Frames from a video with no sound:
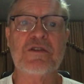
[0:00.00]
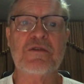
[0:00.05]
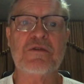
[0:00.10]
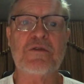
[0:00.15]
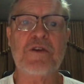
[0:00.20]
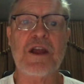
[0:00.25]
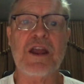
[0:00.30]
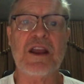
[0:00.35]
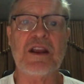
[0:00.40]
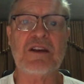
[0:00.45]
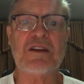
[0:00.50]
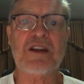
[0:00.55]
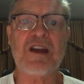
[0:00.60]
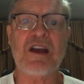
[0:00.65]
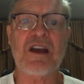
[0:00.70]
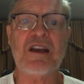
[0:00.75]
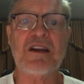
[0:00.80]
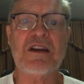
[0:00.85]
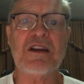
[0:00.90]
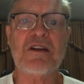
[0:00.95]
Frank
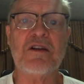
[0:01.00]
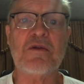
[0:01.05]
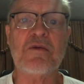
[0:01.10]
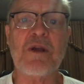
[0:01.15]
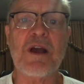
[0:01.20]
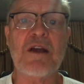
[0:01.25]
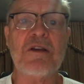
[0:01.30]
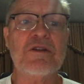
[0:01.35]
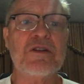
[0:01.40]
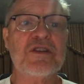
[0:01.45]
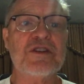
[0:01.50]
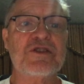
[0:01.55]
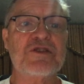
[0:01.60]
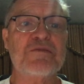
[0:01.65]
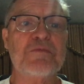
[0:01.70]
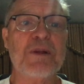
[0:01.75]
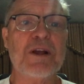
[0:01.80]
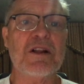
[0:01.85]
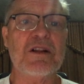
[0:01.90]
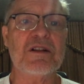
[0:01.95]
tied it around his
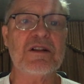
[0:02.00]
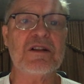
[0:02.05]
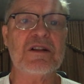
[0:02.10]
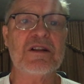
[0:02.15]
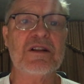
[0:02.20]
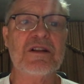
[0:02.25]
belt.